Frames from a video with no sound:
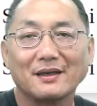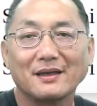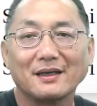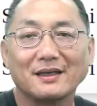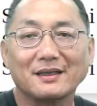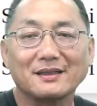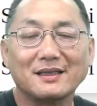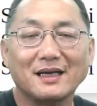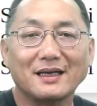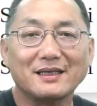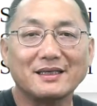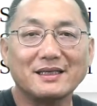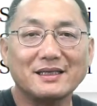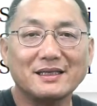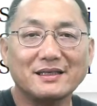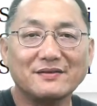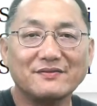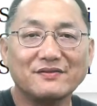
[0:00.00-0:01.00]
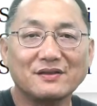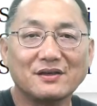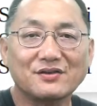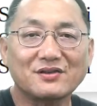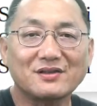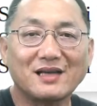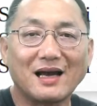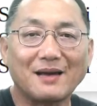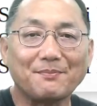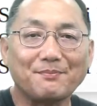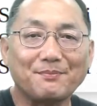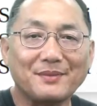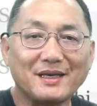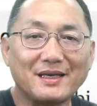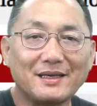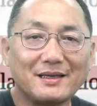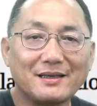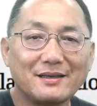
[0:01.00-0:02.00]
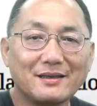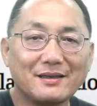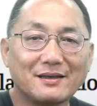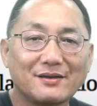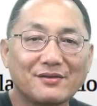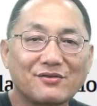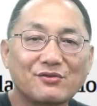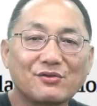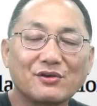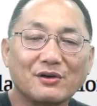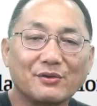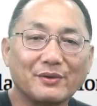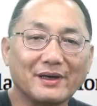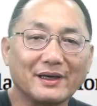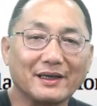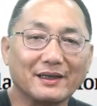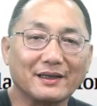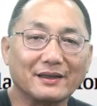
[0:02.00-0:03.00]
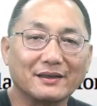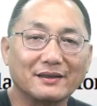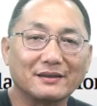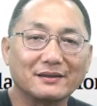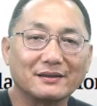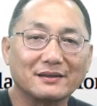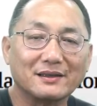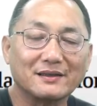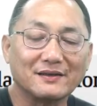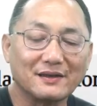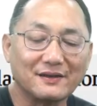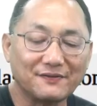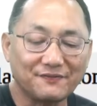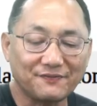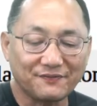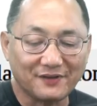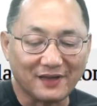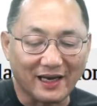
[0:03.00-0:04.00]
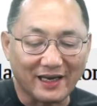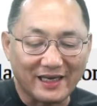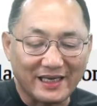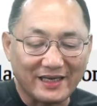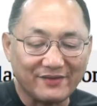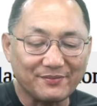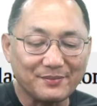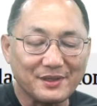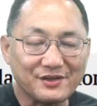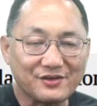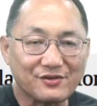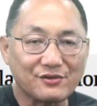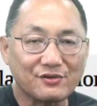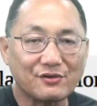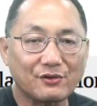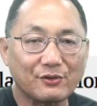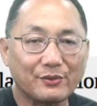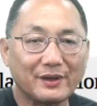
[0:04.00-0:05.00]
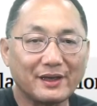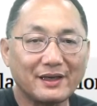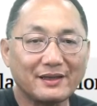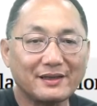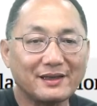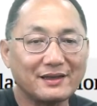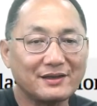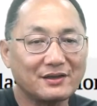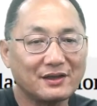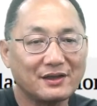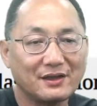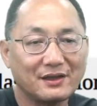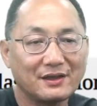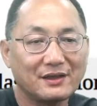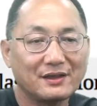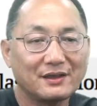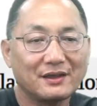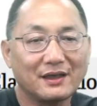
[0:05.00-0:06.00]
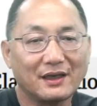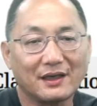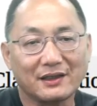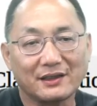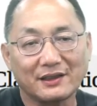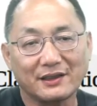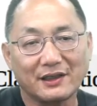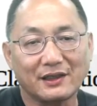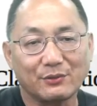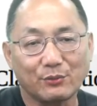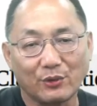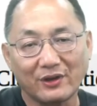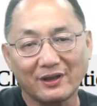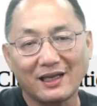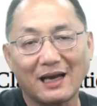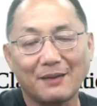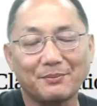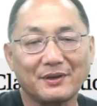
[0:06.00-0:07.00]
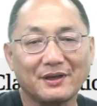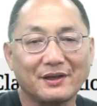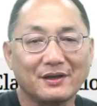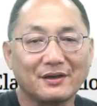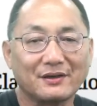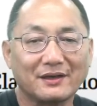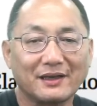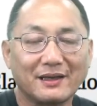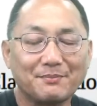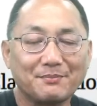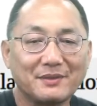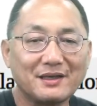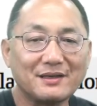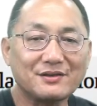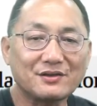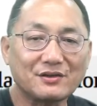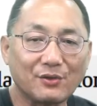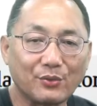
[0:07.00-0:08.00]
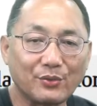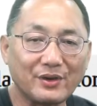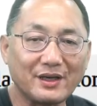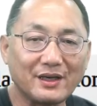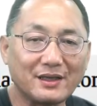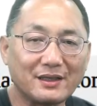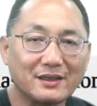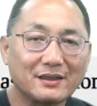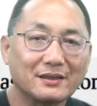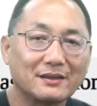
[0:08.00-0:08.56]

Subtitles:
Da'if does not mean throw it away. If da'if means throw it away, then it would not be here. It means weak.